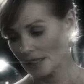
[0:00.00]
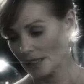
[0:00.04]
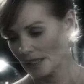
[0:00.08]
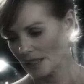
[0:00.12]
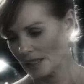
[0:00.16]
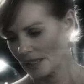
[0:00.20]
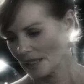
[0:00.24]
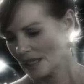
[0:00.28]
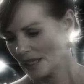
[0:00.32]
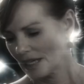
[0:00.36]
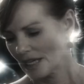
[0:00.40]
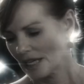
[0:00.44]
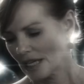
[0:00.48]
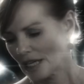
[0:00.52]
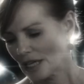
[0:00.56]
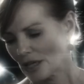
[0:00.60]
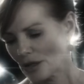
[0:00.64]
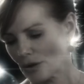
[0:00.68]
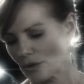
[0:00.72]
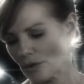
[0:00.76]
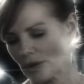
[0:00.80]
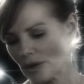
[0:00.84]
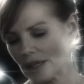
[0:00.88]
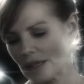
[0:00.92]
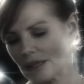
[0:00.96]
She did,
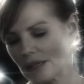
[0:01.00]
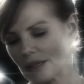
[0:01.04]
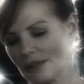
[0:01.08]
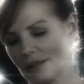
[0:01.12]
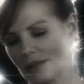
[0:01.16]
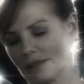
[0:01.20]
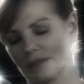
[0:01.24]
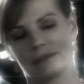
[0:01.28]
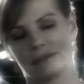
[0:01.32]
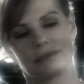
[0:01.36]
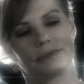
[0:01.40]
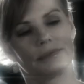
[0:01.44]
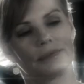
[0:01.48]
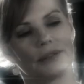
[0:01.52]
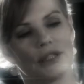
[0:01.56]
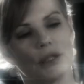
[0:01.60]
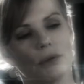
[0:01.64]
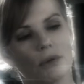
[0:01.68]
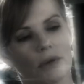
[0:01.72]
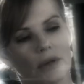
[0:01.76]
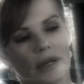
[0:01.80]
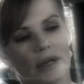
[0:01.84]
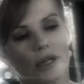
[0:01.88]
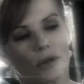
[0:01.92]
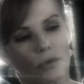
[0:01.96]
however, continue to appear
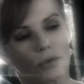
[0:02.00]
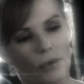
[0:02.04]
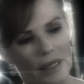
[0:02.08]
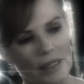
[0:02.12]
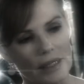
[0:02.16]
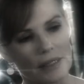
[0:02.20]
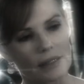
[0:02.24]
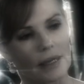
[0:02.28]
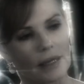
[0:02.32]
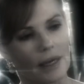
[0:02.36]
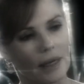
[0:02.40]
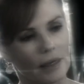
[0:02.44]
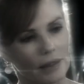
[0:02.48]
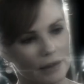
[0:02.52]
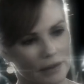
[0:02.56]
sporadically